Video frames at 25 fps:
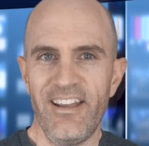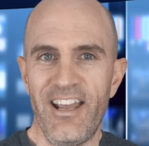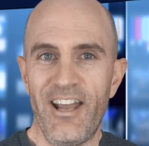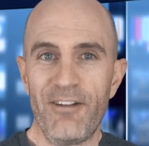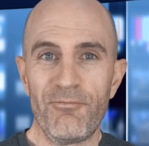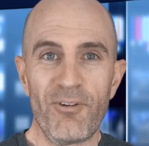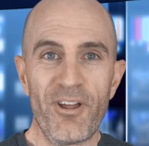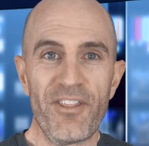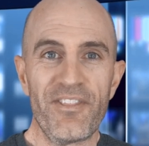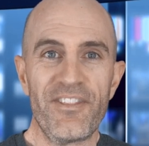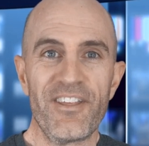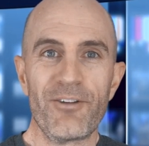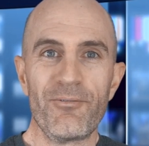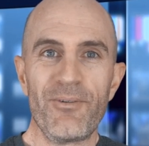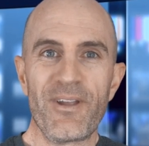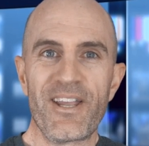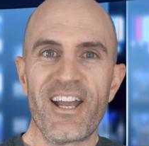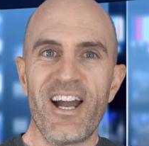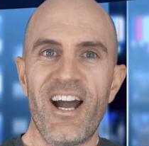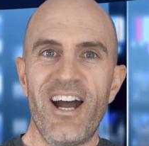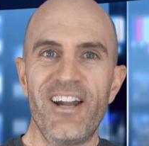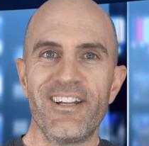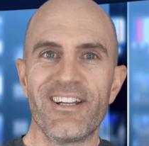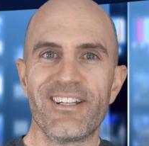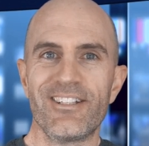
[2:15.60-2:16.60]
And one thing we
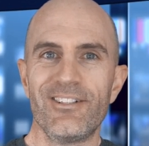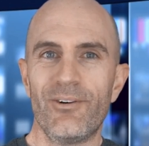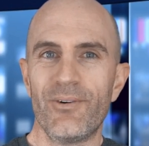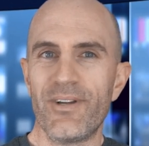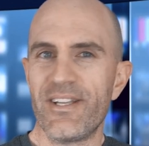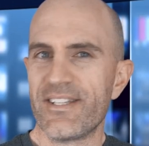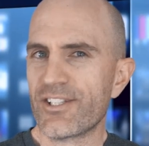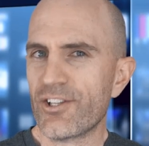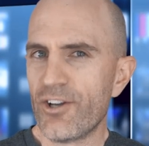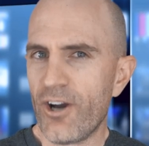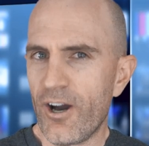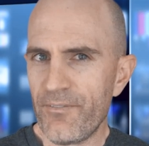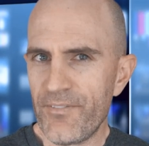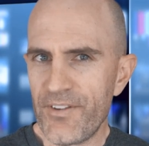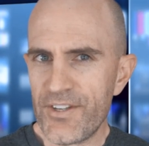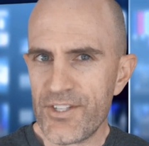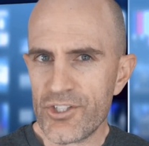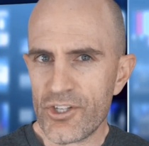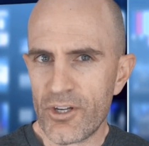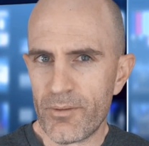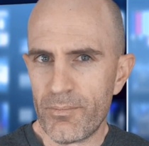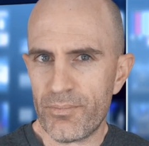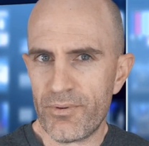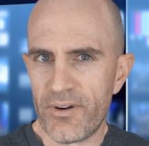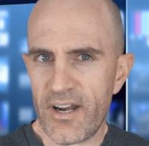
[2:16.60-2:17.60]
can't ignore is coffee
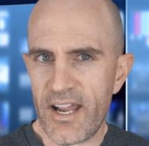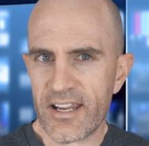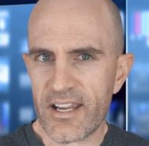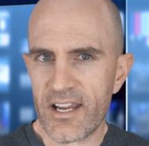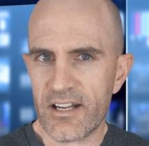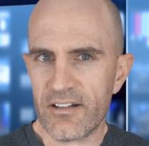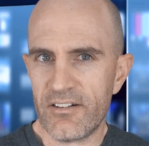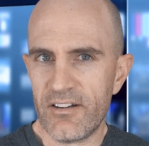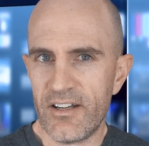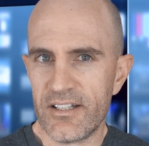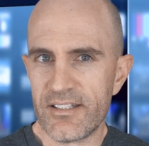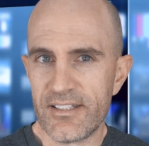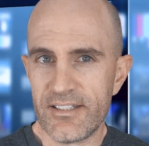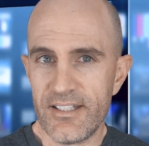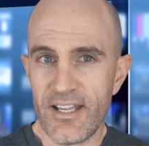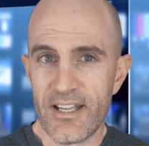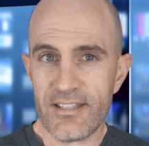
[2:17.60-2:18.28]
shop bragging rights.